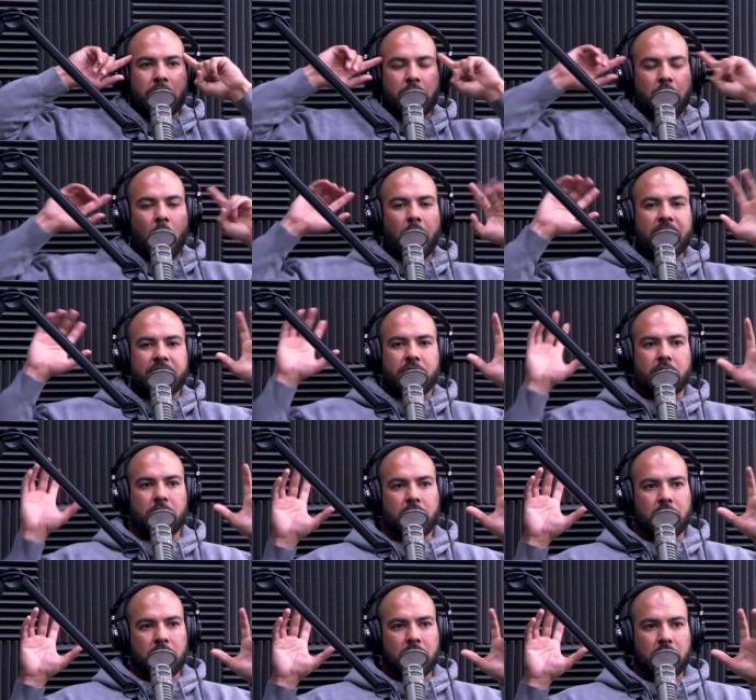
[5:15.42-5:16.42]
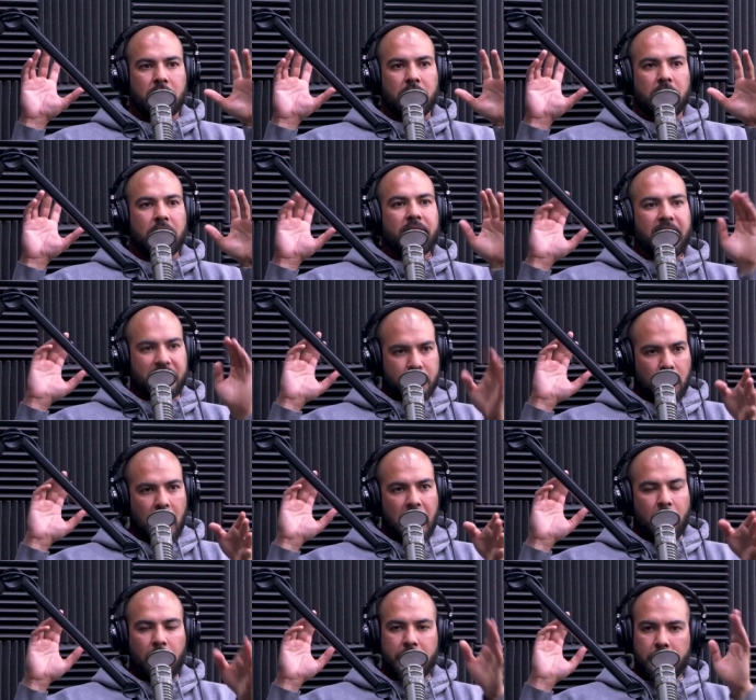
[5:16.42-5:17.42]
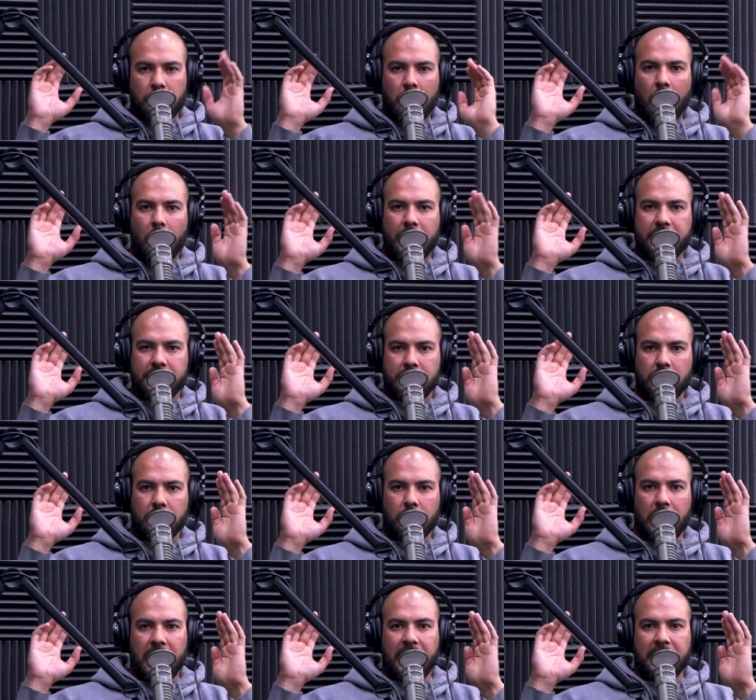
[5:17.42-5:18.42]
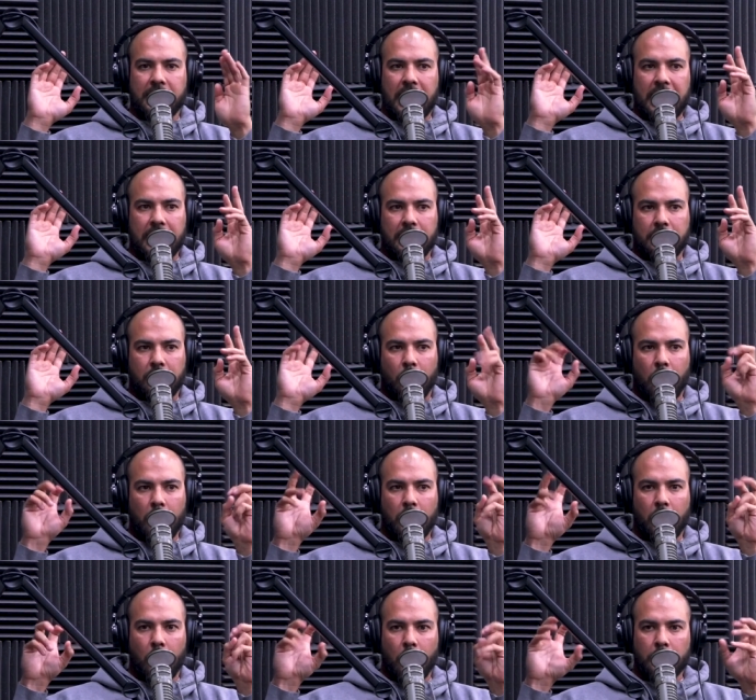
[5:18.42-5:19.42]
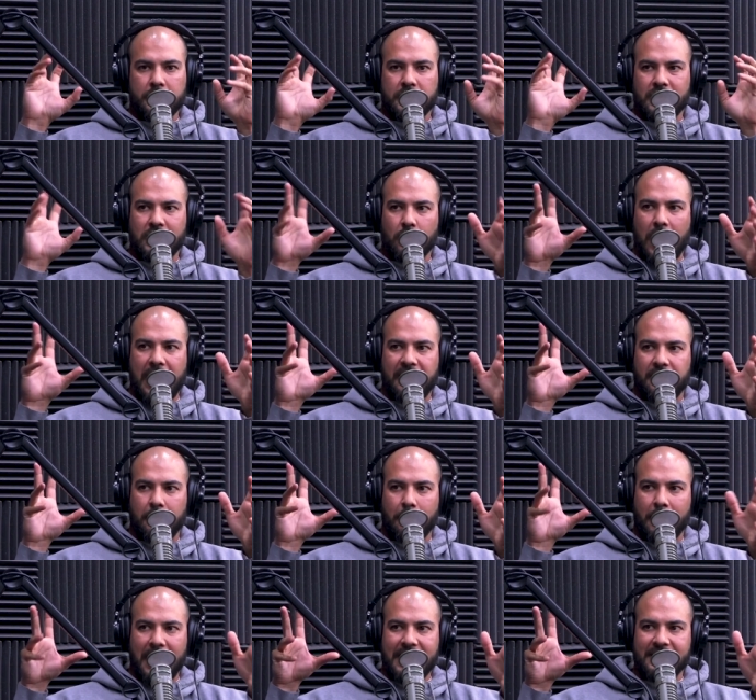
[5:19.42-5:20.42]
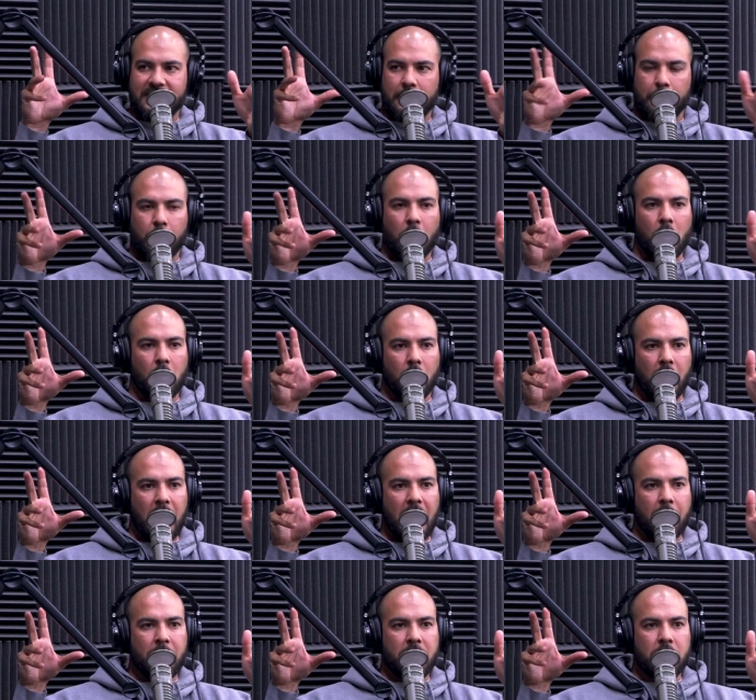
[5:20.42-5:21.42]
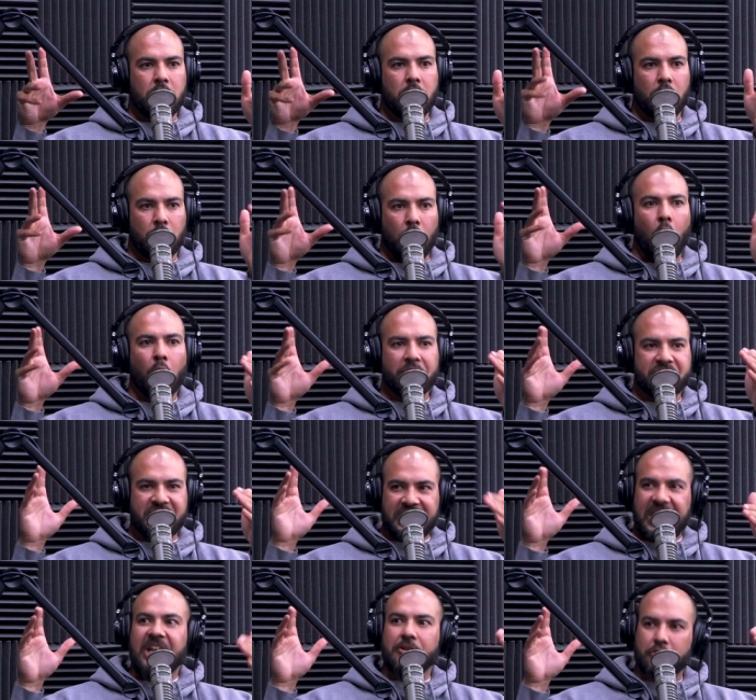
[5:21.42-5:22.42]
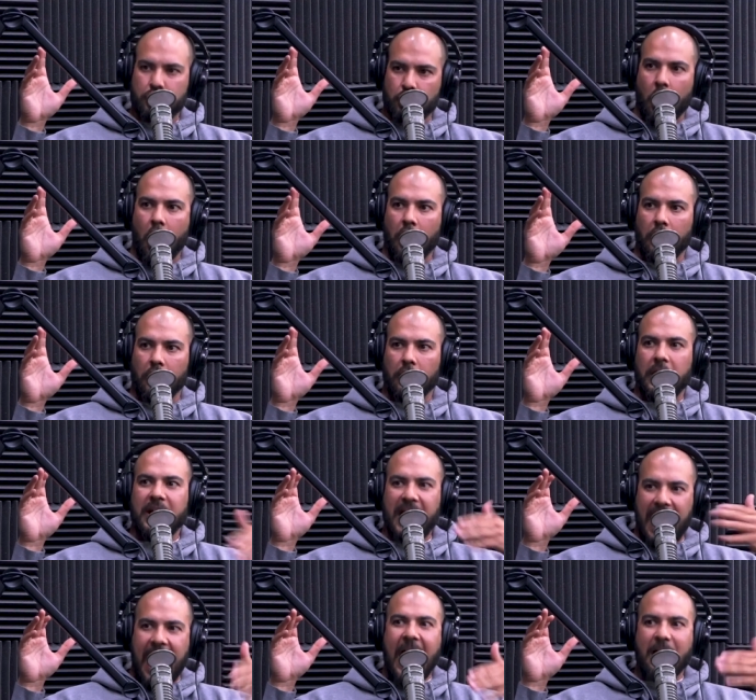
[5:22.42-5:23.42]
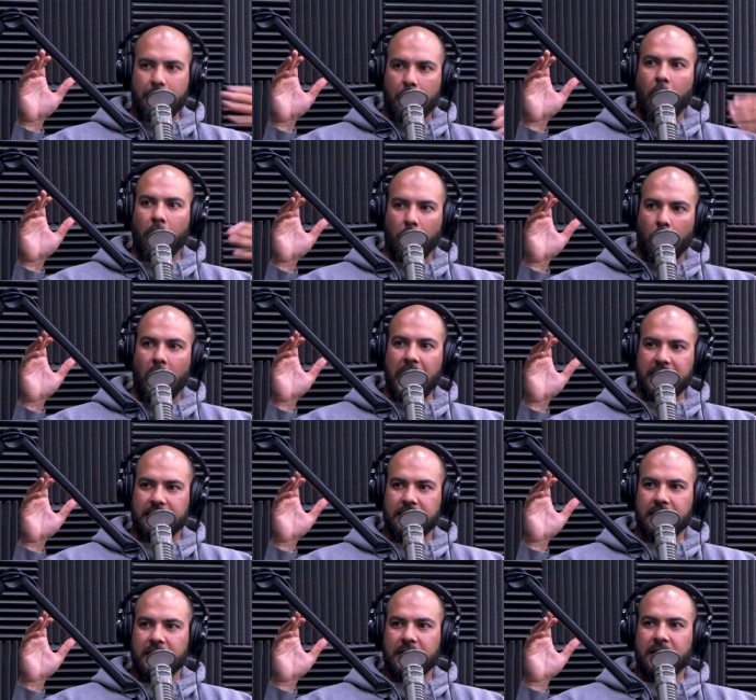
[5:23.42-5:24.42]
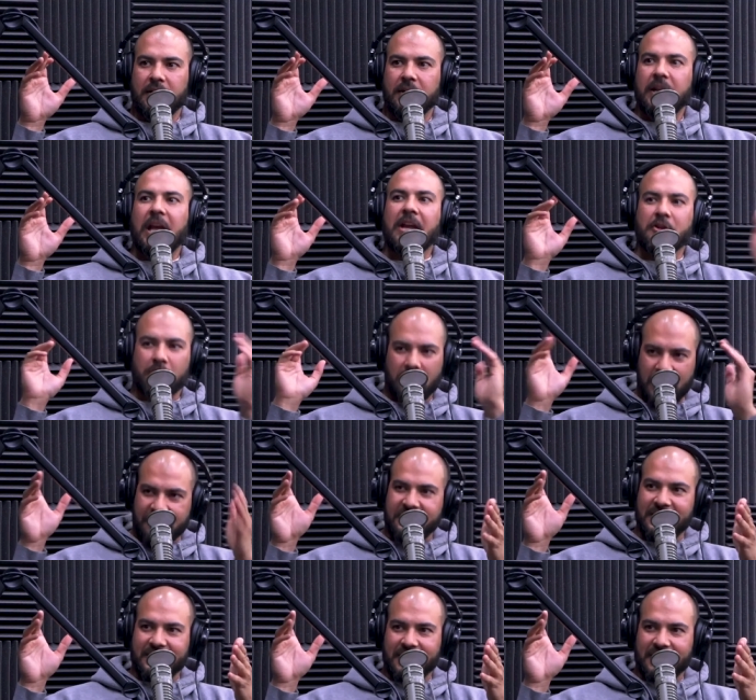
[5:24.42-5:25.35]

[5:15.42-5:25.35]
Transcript: go into the intent is different. That's right. When you go into a quote unquote strength based program, your goal is to get stronger and add more. And you're weight. Lifting differently. And you're lifting